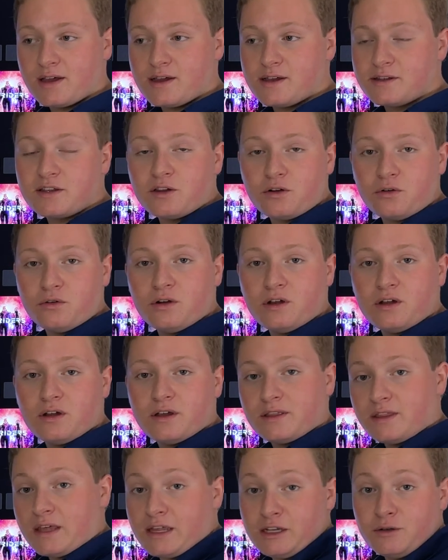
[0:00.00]
So
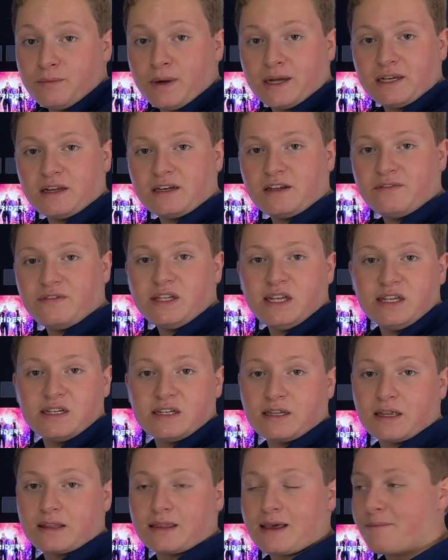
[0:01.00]
then you might not even need it
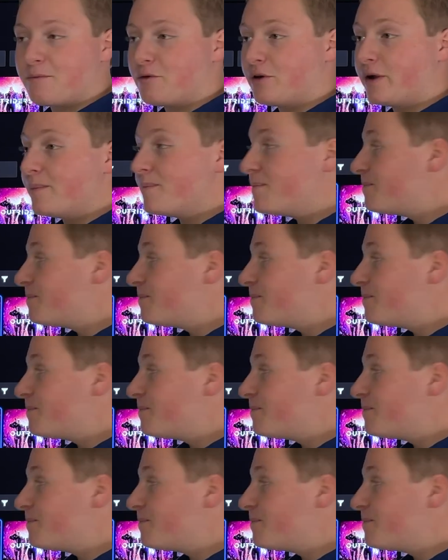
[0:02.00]
at that point.